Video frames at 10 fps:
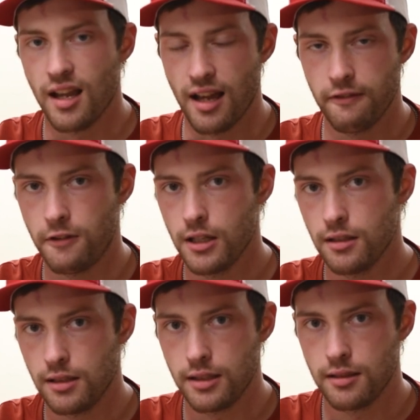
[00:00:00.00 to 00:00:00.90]
And
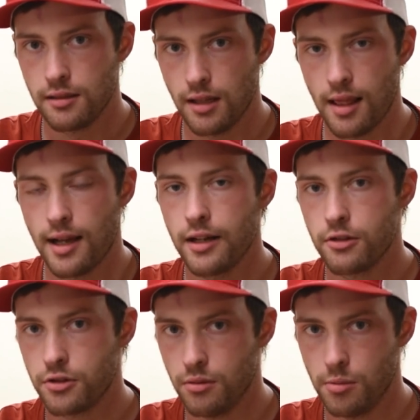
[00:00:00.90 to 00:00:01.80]
finally, a
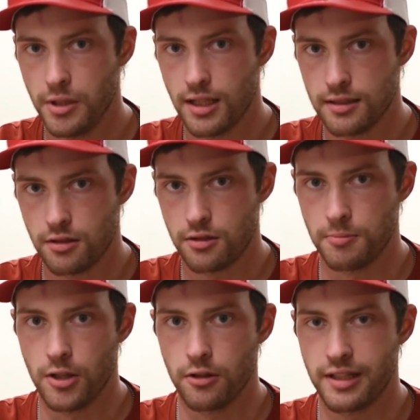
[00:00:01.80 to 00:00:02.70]
lighter snowmobile has a
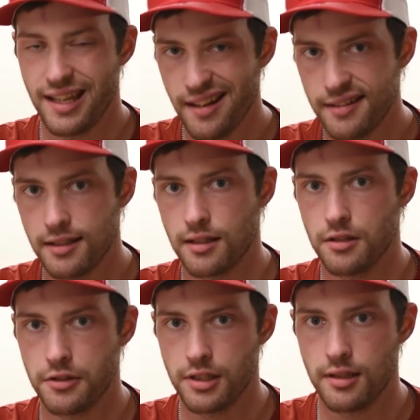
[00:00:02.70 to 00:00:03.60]
smaller kinetic
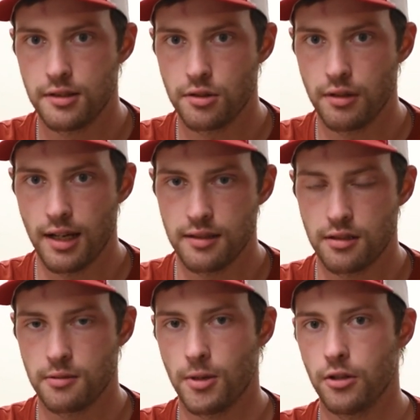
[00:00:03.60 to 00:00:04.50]
energy, so it has
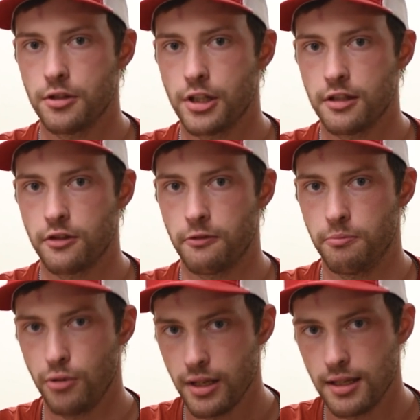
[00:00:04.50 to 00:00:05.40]
a smaller chance
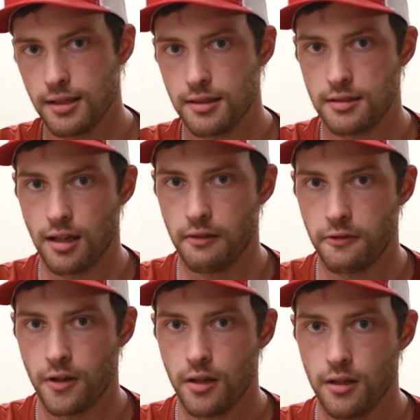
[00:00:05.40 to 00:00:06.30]
of breaking itself
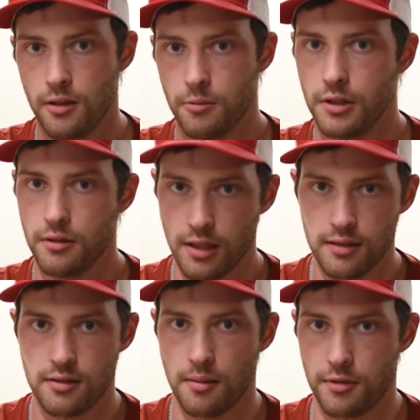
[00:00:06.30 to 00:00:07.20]
when you
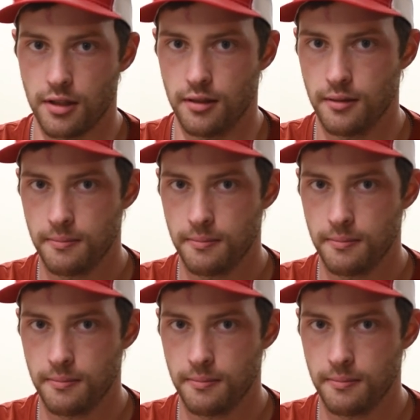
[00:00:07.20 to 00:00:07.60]
hit something.